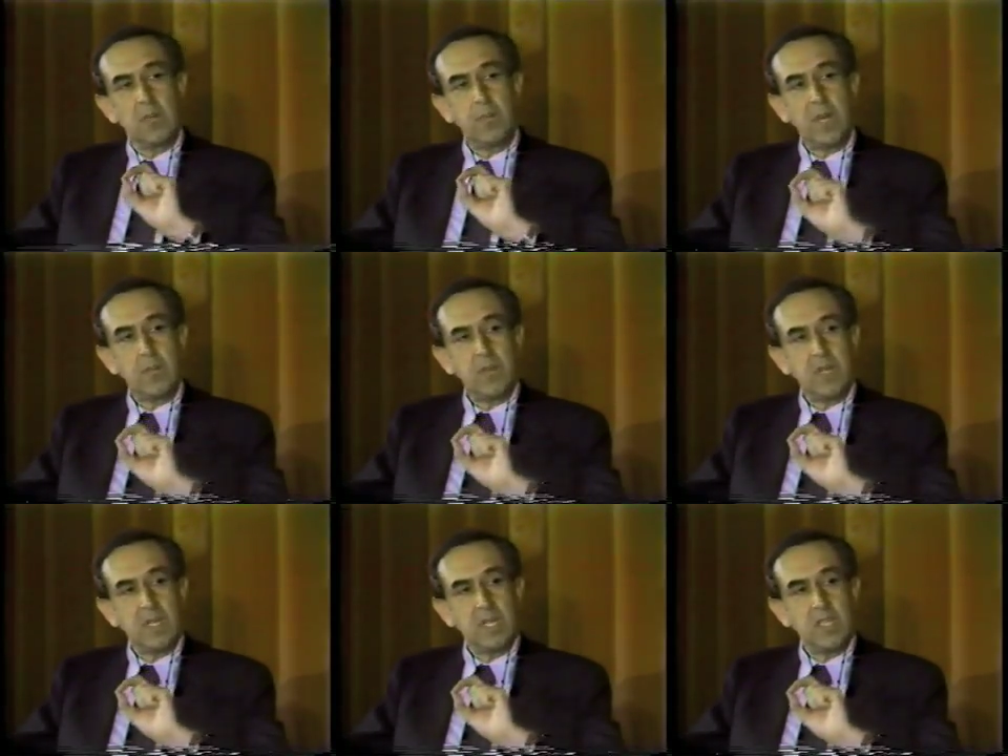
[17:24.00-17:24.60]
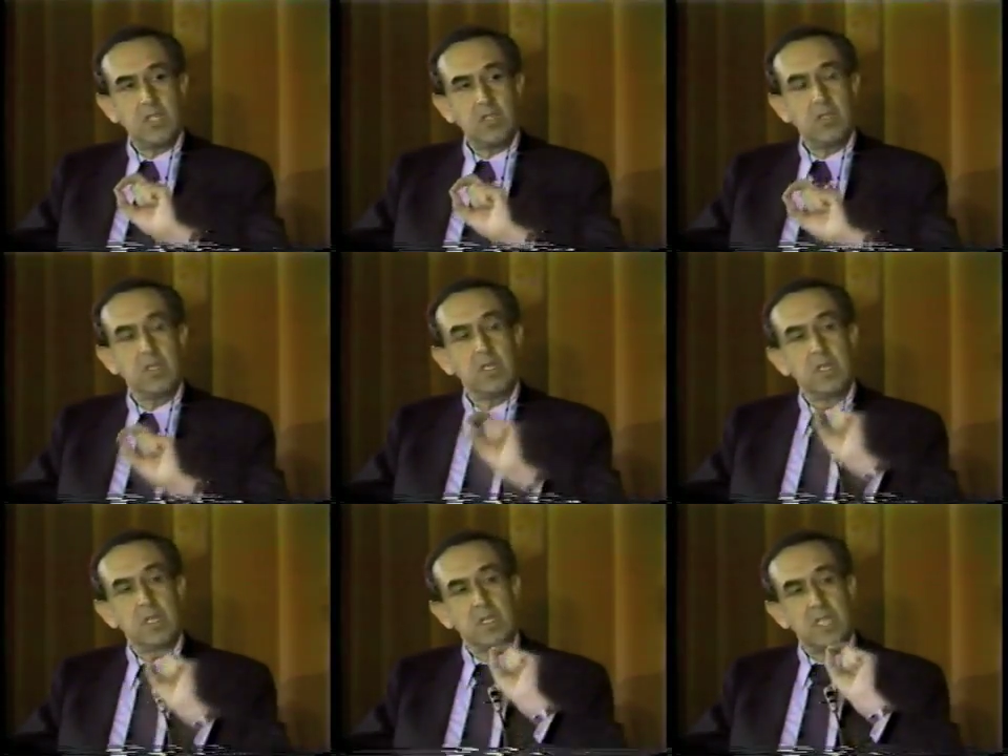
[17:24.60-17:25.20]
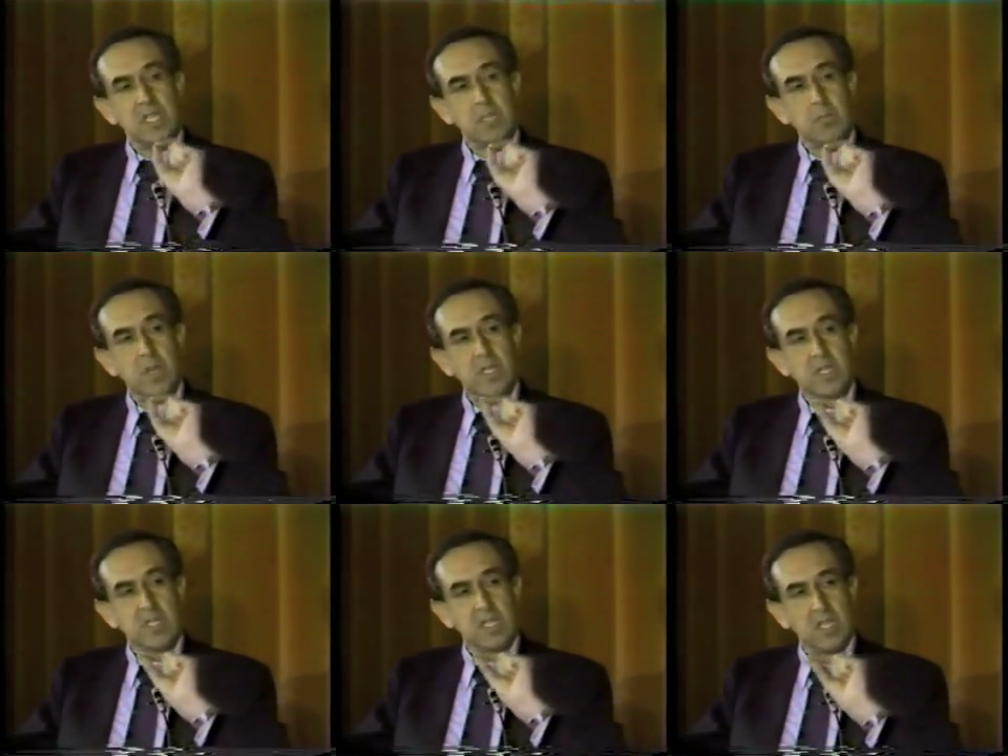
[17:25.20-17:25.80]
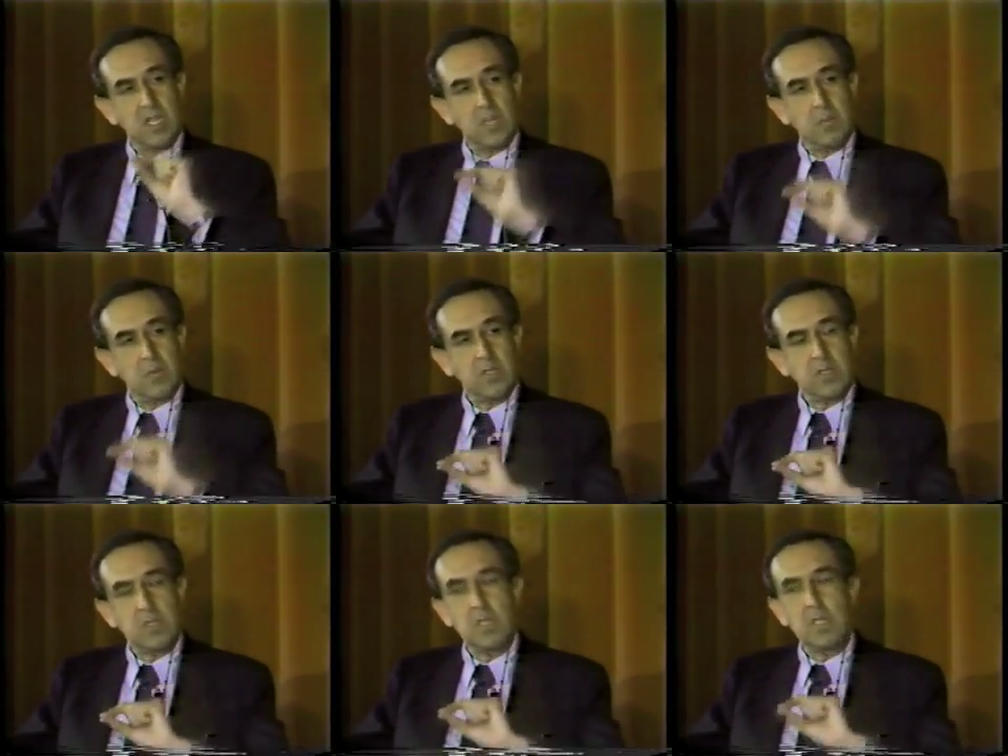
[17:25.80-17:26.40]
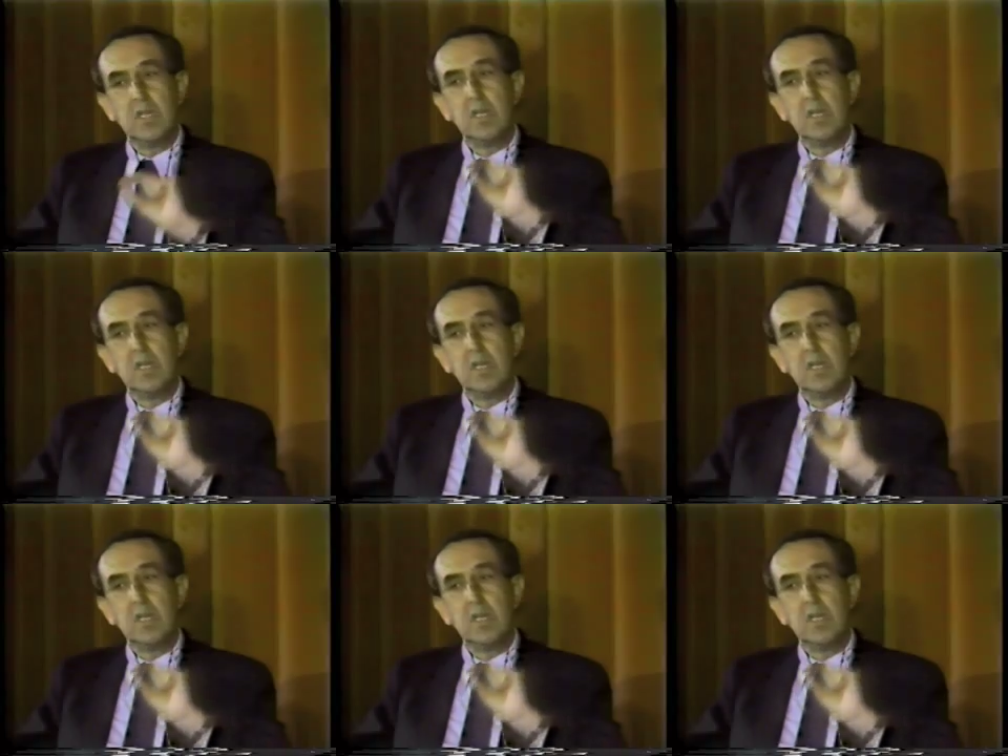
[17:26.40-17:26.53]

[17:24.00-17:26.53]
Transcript: public nature takes place at the Commons.